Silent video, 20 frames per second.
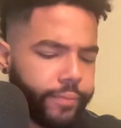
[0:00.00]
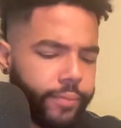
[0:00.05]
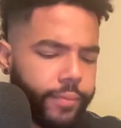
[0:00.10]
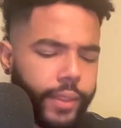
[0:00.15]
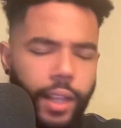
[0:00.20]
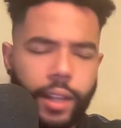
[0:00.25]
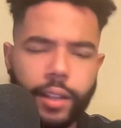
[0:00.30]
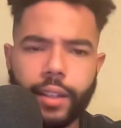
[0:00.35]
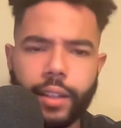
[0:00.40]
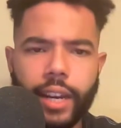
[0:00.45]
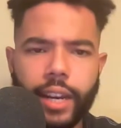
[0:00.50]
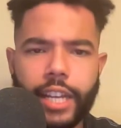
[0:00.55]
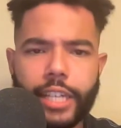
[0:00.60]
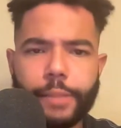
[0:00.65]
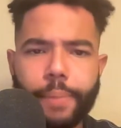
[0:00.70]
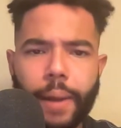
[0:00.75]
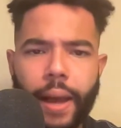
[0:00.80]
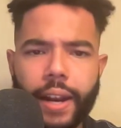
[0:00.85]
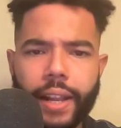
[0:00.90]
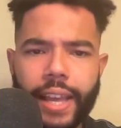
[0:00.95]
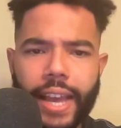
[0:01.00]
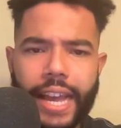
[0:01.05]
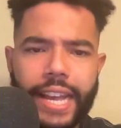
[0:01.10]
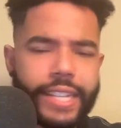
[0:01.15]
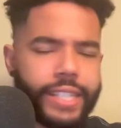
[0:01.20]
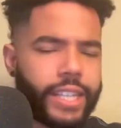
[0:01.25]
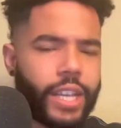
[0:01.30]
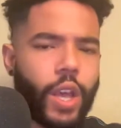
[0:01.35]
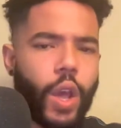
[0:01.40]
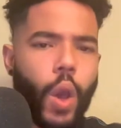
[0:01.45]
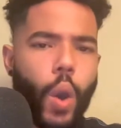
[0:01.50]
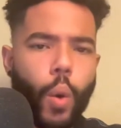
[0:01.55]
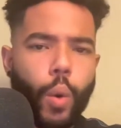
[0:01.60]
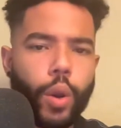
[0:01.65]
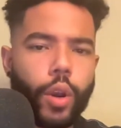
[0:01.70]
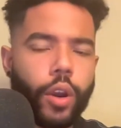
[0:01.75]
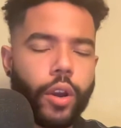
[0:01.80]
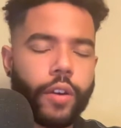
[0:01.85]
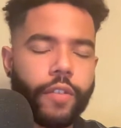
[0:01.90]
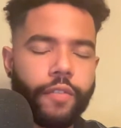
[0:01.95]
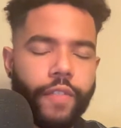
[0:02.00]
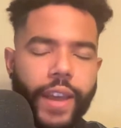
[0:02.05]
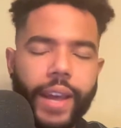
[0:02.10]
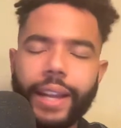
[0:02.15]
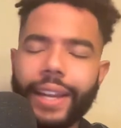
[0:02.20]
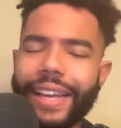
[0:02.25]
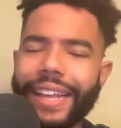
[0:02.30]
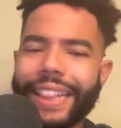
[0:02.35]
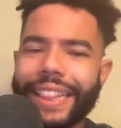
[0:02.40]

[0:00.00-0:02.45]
In today's podcast, we are unveiling